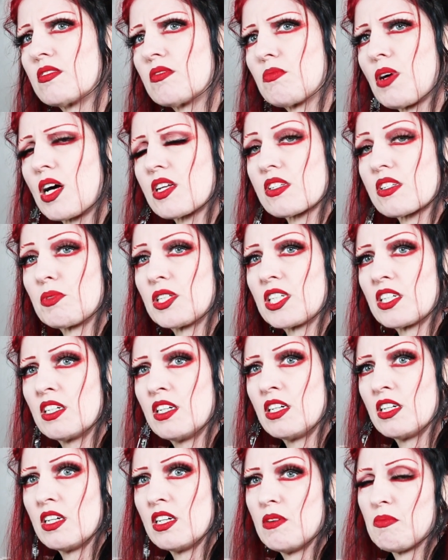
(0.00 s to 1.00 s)
possibly.
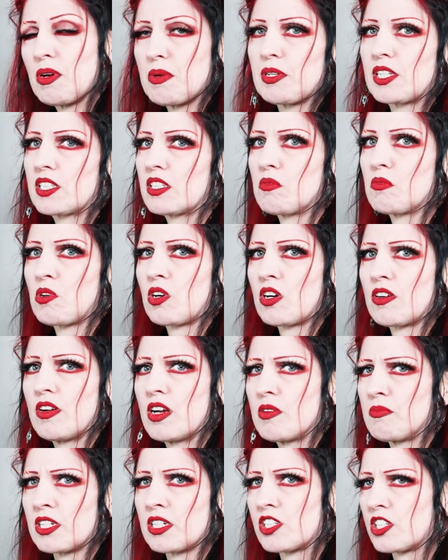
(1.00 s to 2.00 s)
Might be a little more,
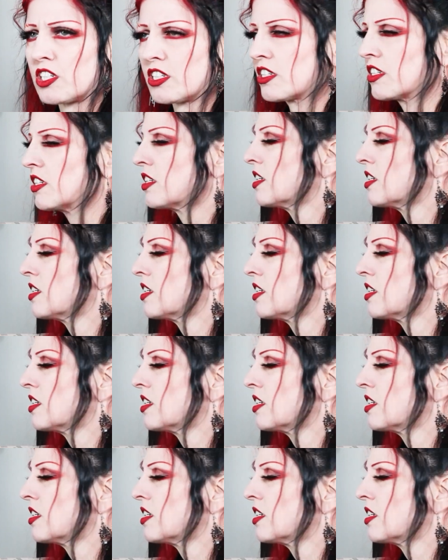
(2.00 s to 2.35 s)
I'm not sure.